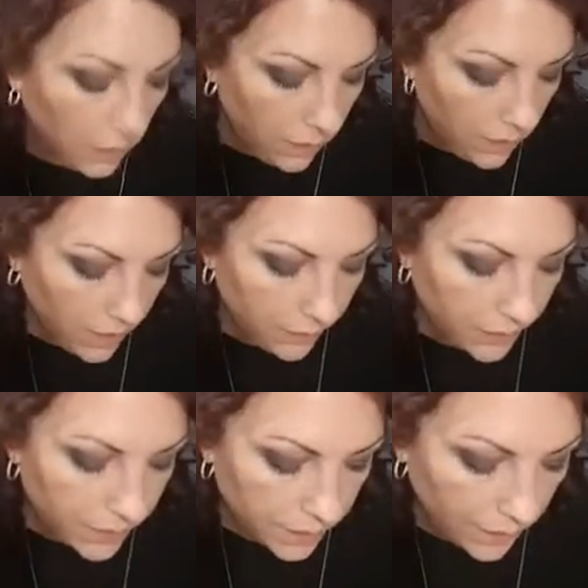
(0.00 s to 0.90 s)
Now I'm
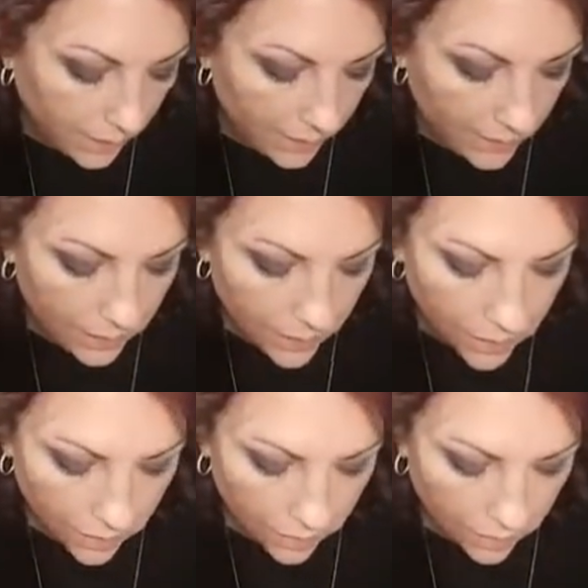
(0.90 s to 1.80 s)
going to clean
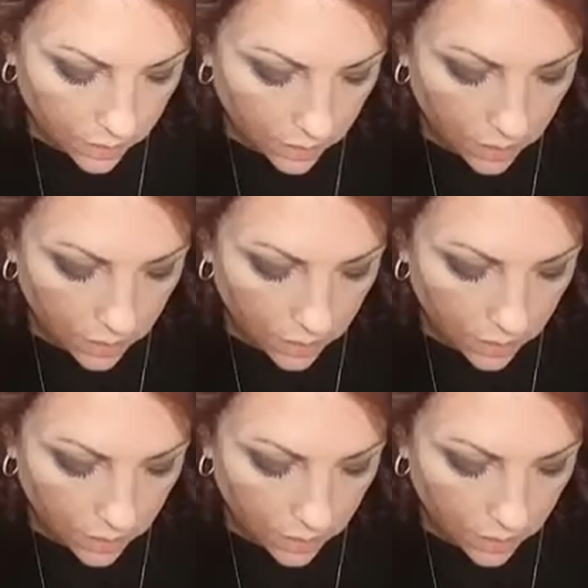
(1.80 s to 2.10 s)
it.